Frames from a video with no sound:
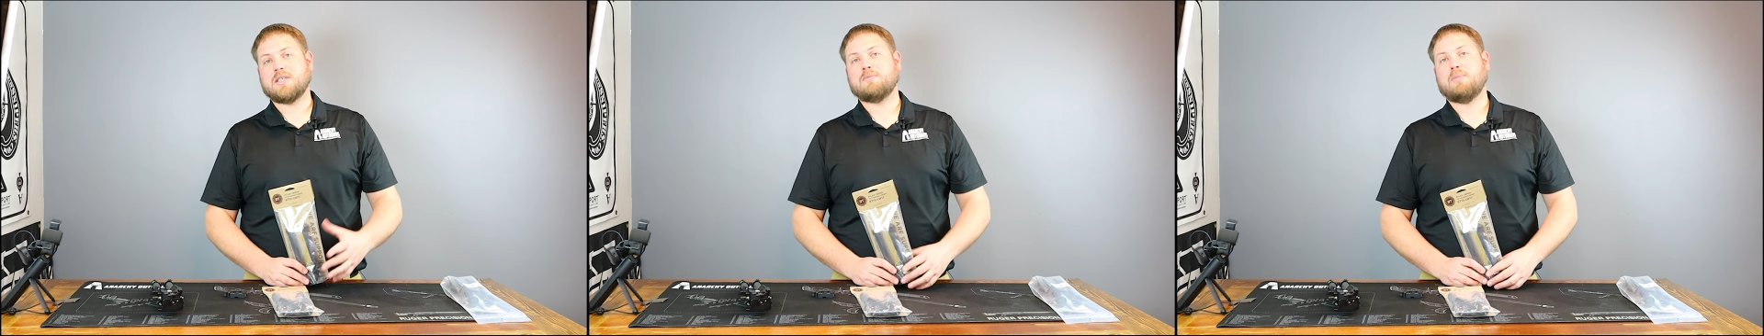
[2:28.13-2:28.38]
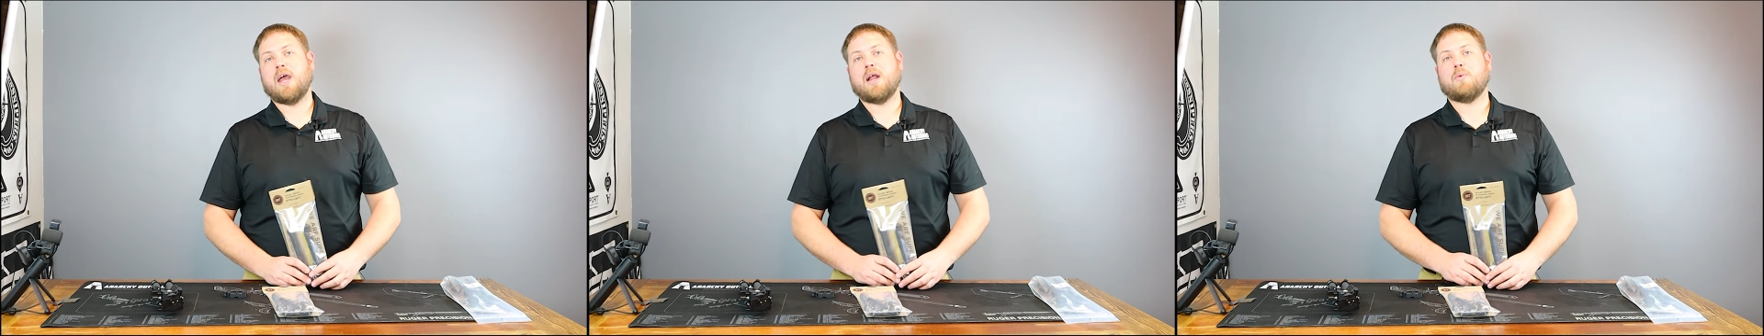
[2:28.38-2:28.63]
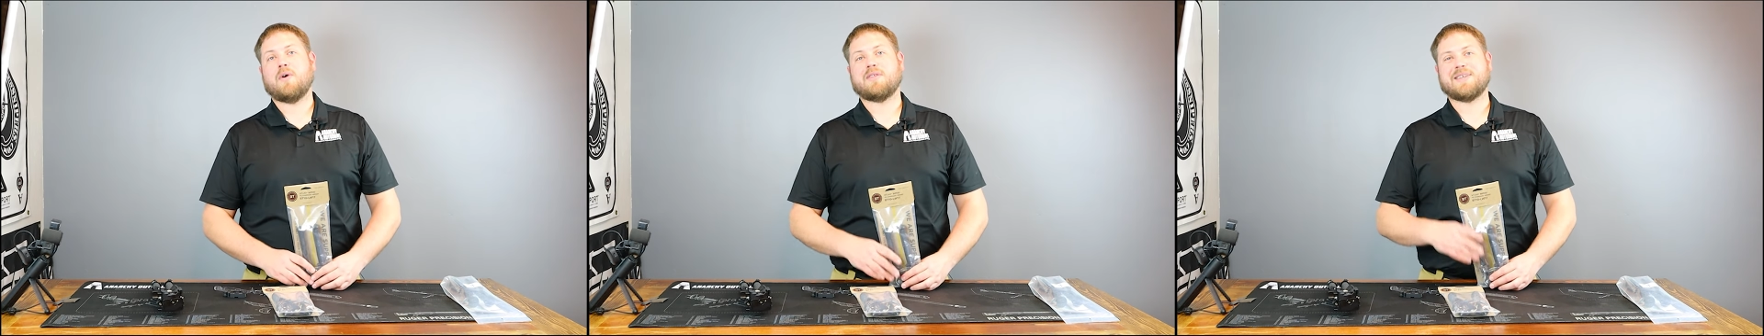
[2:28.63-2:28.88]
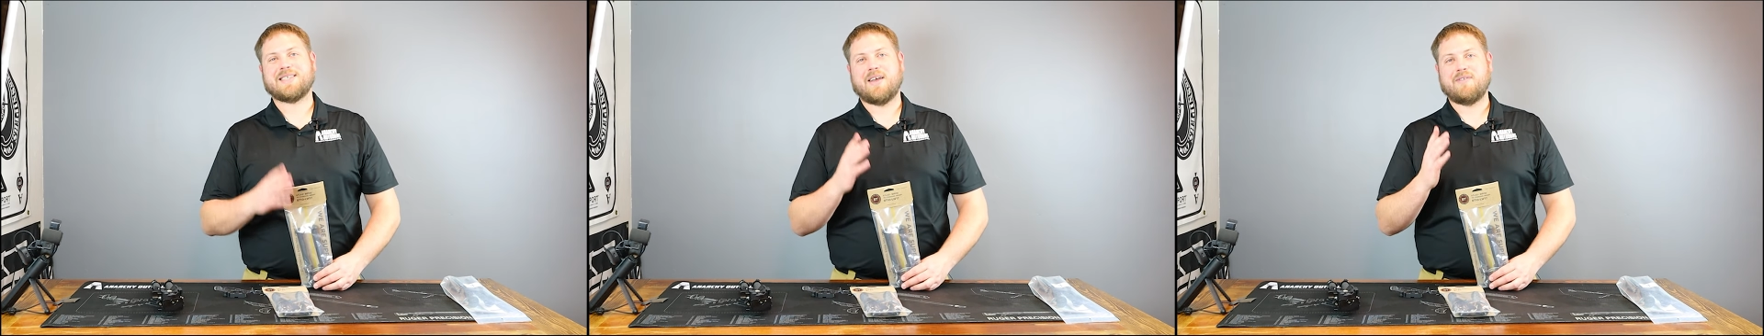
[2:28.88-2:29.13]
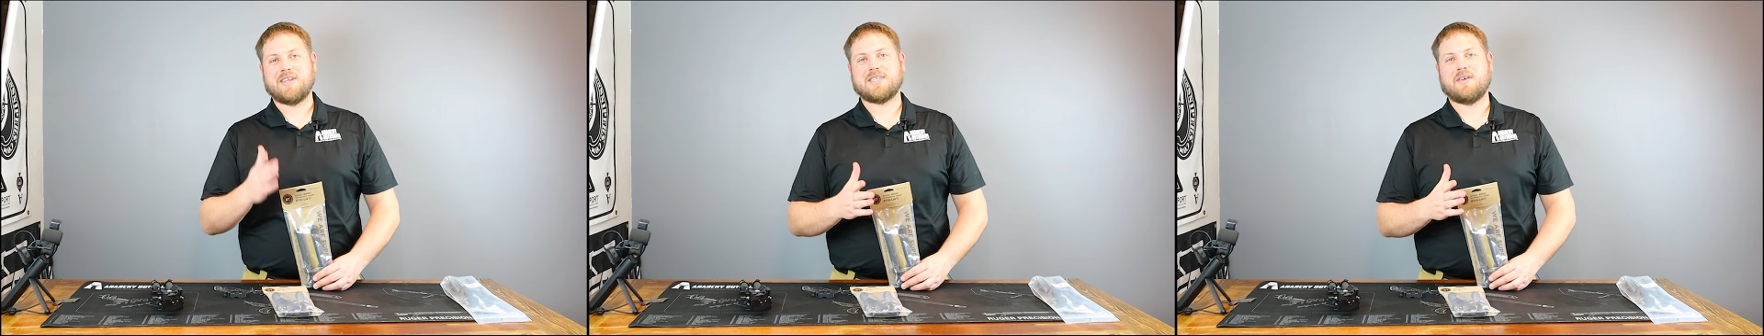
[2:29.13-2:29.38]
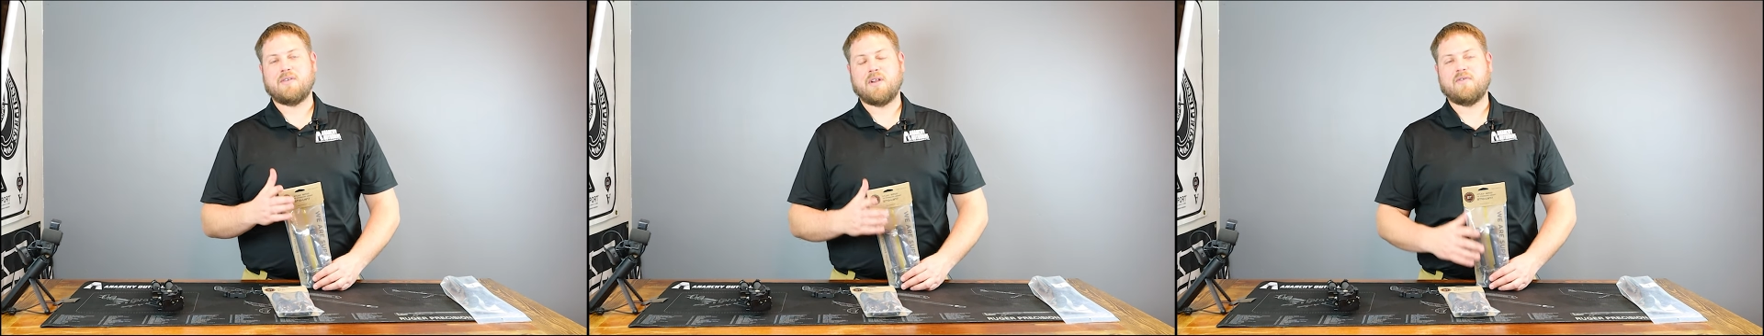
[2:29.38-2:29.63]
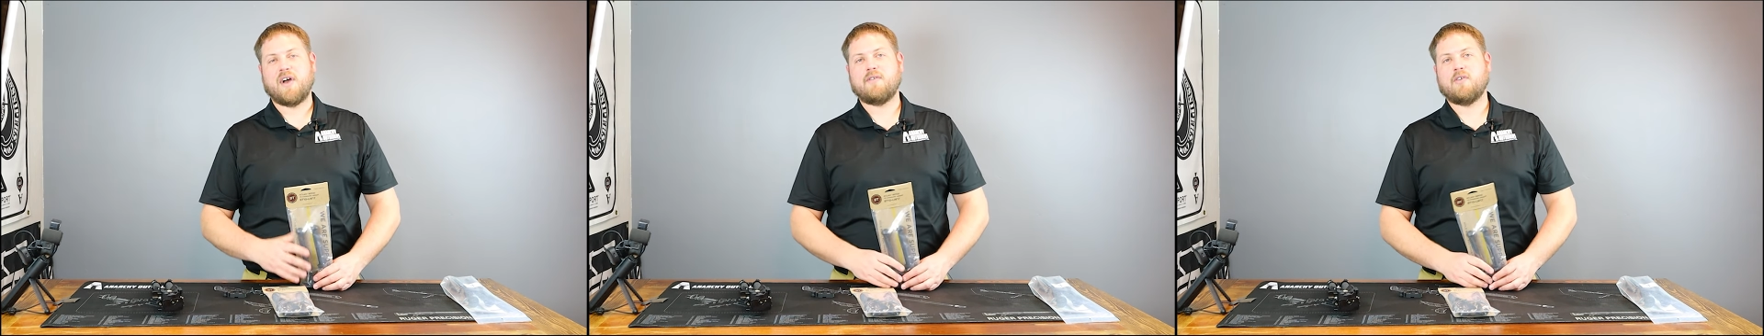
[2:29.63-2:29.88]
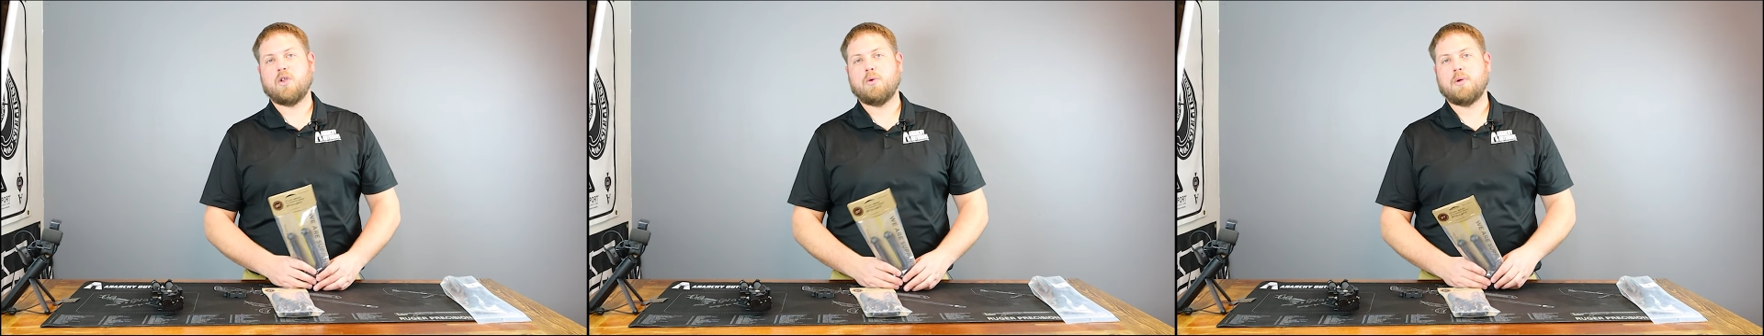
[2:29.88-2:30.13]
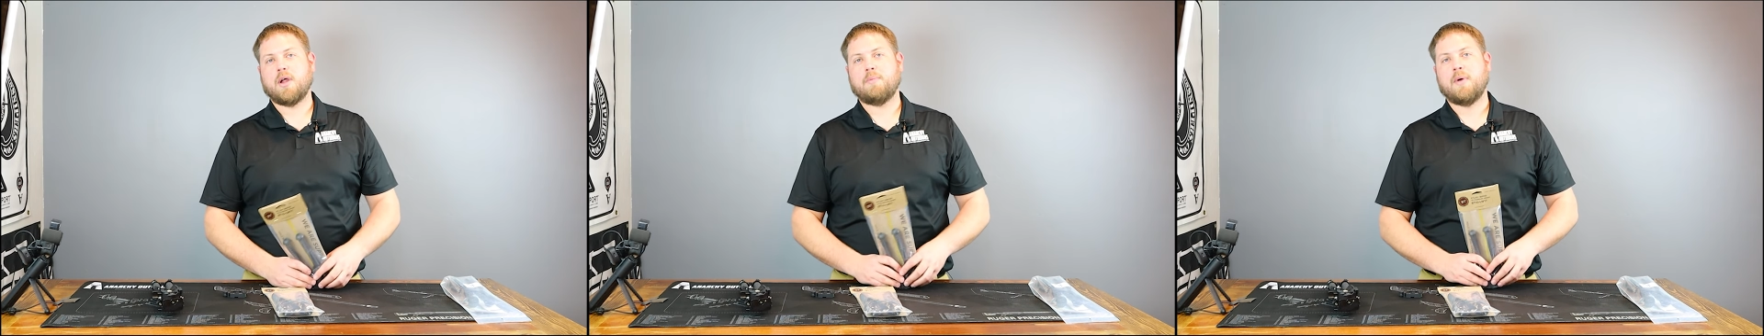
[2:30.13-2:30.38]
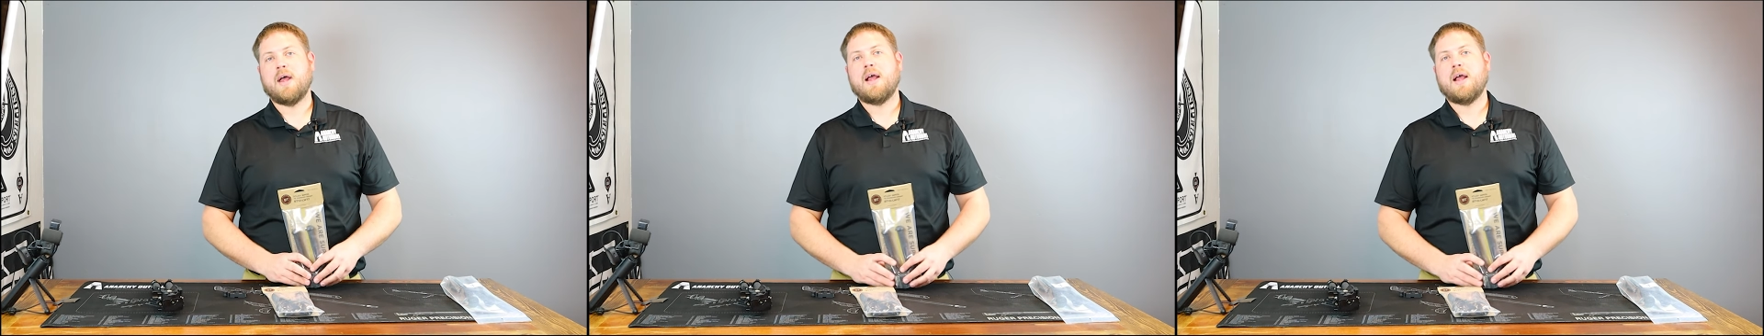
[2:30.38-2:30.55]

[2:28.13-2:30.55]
is made with 7075 aluminum,